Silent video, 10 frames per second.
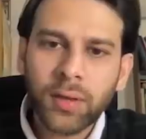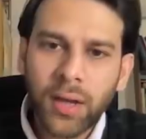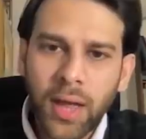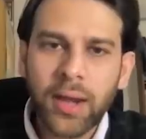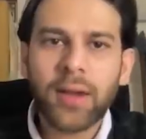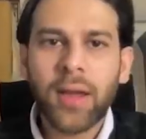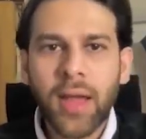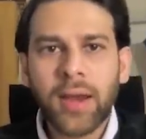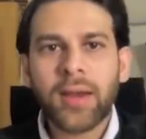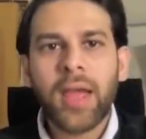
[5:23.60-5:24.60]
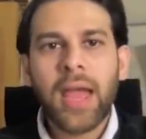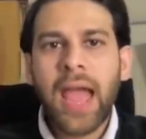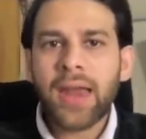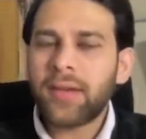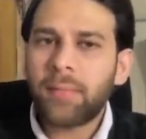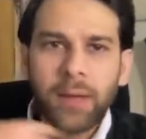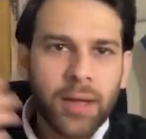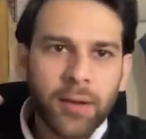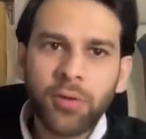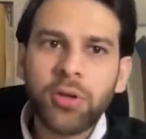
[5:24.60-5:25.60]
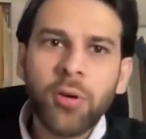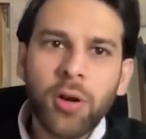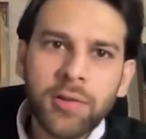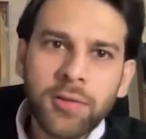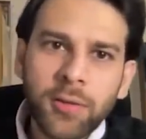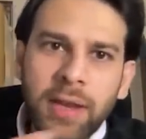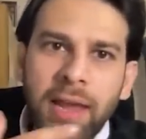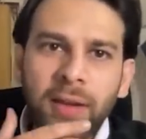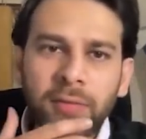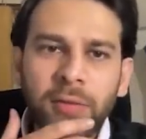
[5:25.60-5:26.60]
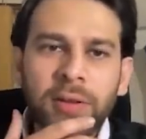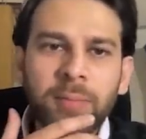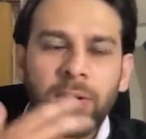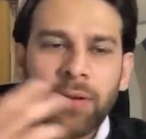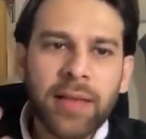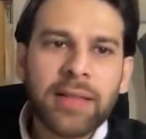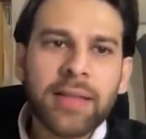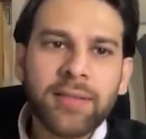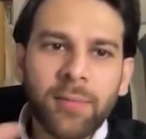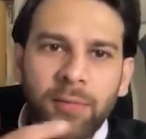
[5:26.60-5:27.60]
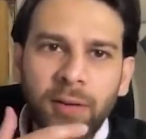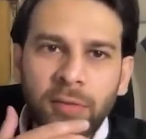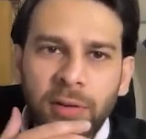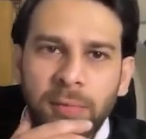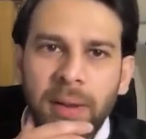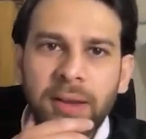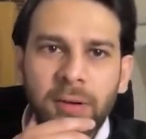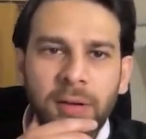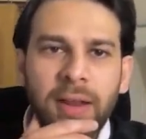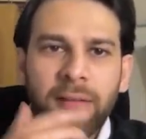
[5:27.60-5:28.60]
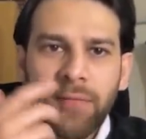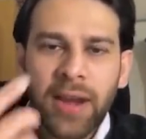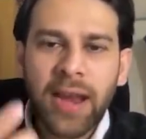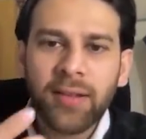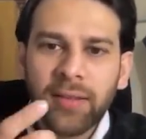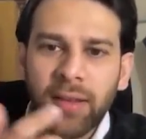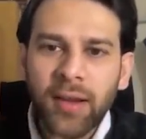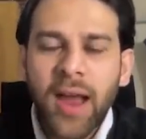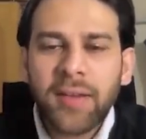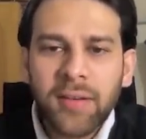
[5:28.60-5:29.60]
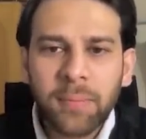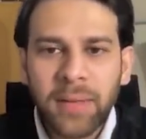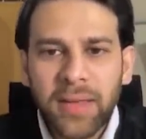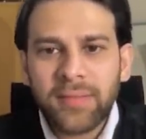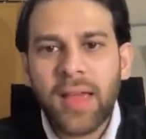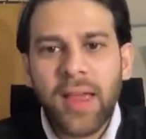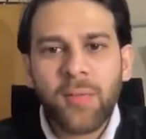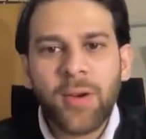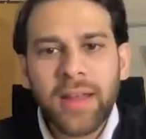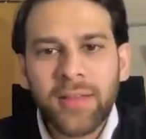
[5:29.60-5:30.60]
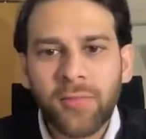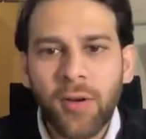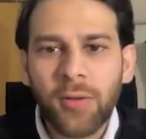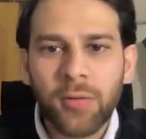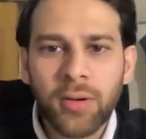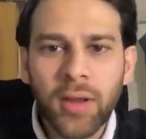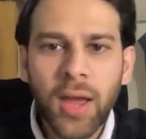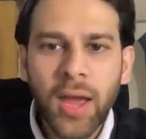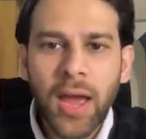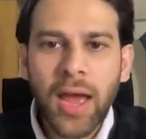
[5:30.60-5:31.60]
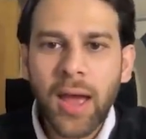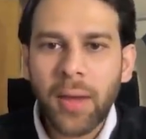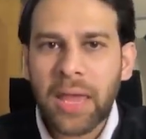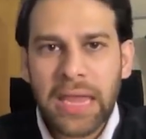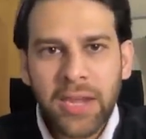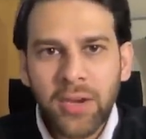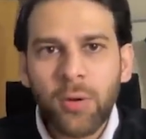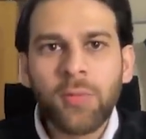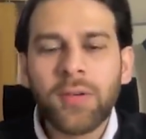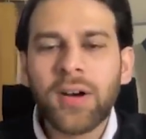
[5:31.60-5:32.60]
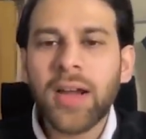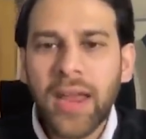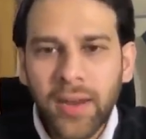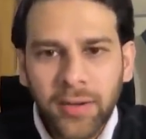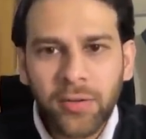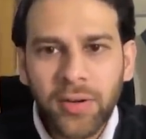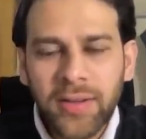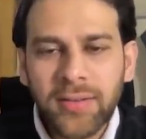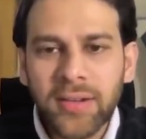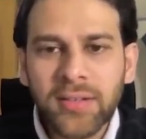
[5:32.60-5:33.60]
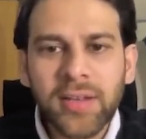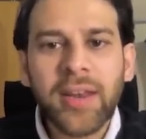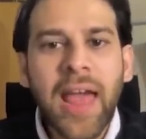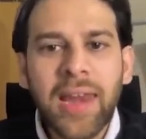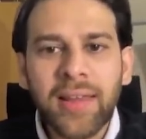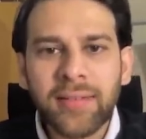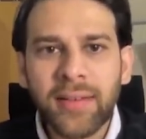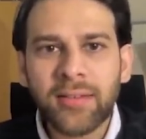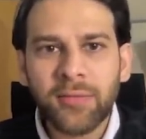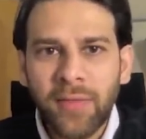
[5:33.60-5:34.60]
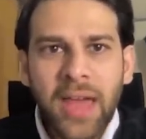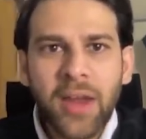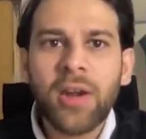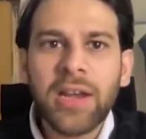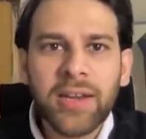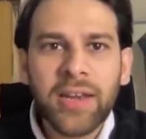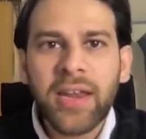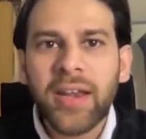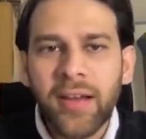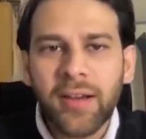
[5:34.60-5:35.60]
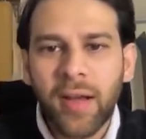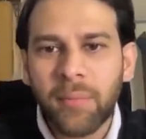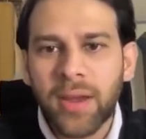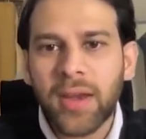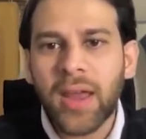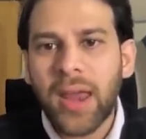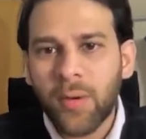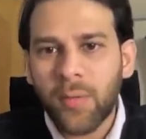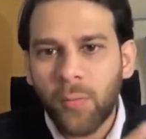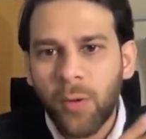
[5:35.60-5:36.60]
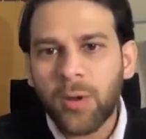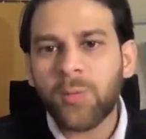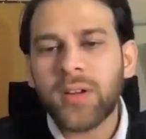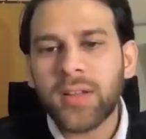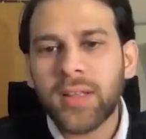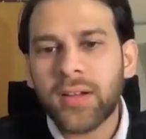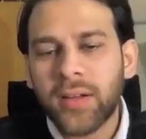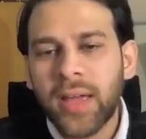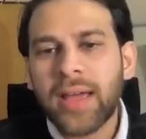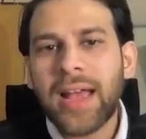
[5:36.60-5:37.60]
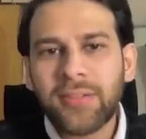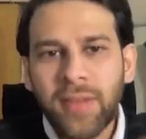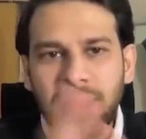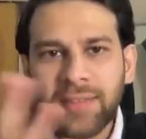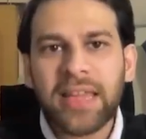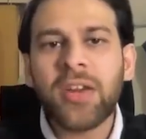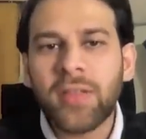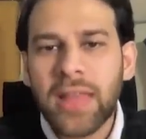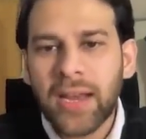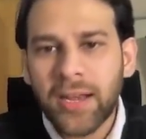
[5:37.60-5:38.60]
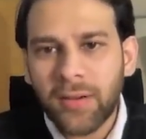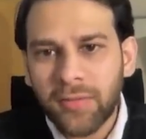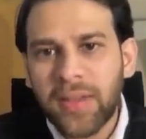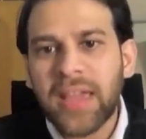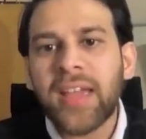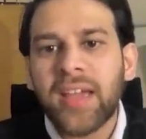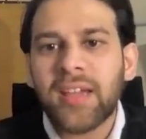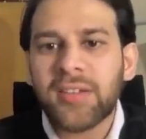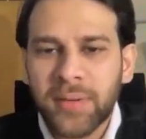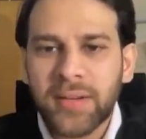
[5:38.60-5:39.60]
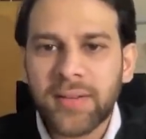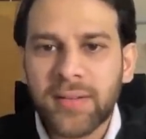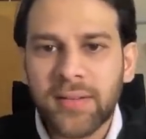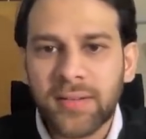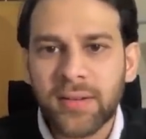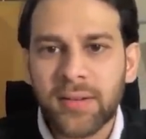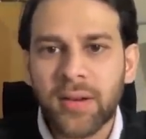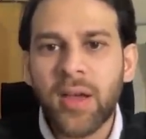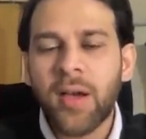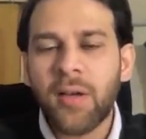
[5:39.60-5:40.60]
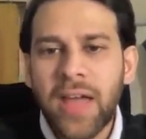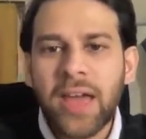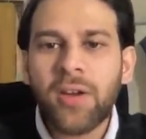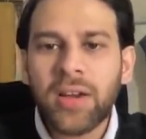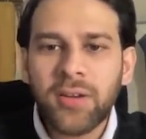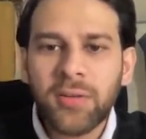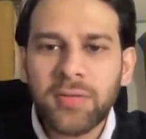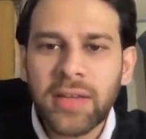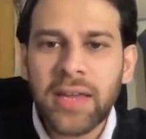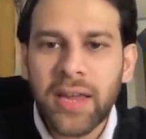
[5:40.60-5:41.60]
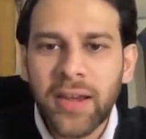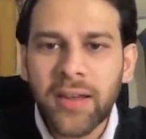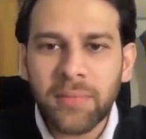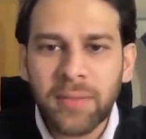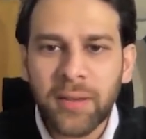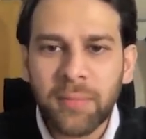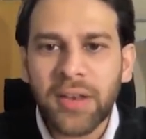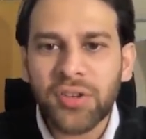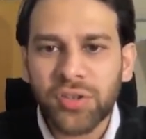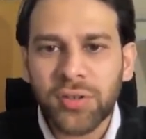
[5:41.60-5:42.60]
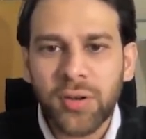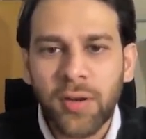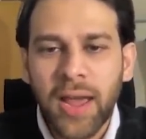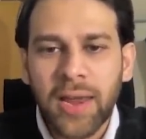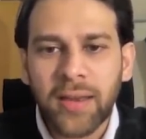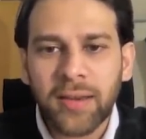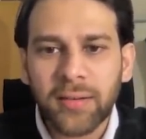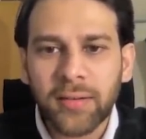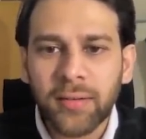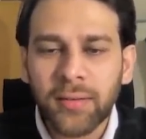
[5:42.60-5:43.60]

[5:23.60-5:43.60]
Correct, correct. And uh, could you also tell our viewers, because I think some of our viewers might not have read the Guardian piece and what has followed uh, in your work and in your research and analysis, where all did India come in, and what were the, as far as inauthentic or fake engagement is concerned, where all did you see India being mentioned or highlighted?